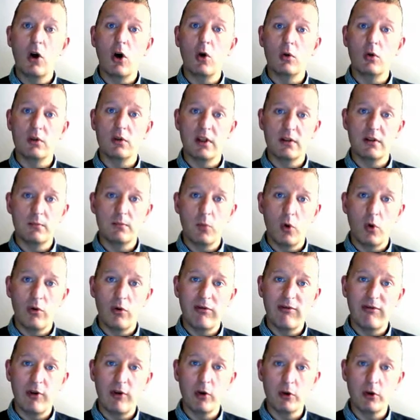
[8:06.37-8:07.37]
told in
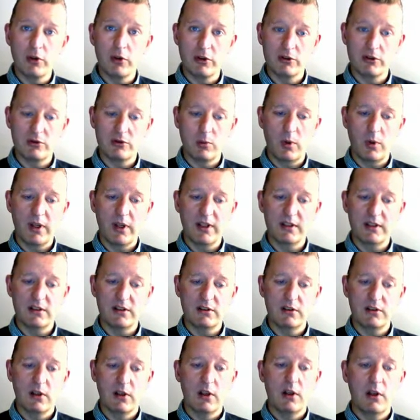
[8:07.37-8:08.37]
more focused
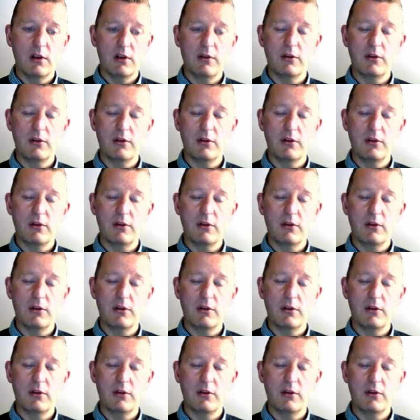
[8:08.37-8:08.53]
ways